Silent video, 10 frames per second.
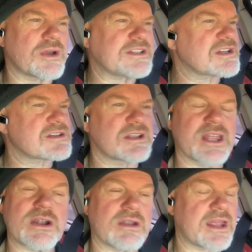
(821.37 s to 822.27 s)
He just
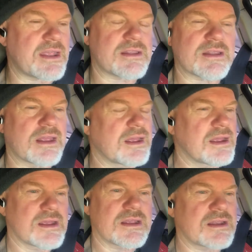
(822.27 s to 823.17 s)
literally
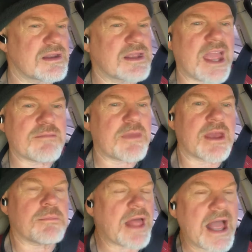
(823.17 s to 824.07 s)
gave me
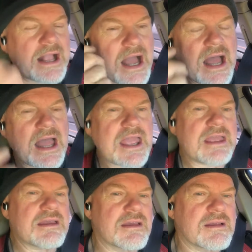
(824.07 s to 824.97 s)
a black eye
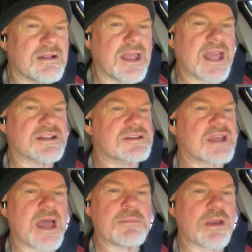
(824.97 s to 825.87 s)
and
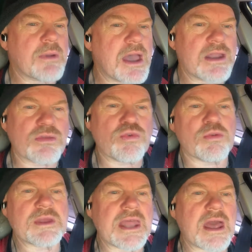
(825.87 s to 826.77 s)
slapped me around and
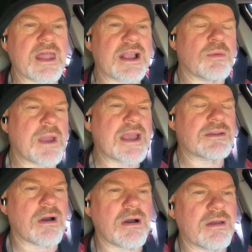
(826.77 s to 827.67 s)
threw me down like a rag
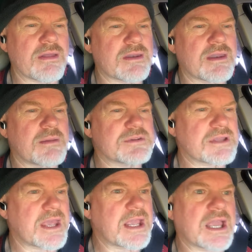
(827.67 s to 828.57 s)
doll, and it was
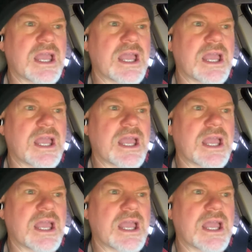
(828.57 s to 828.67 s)
like,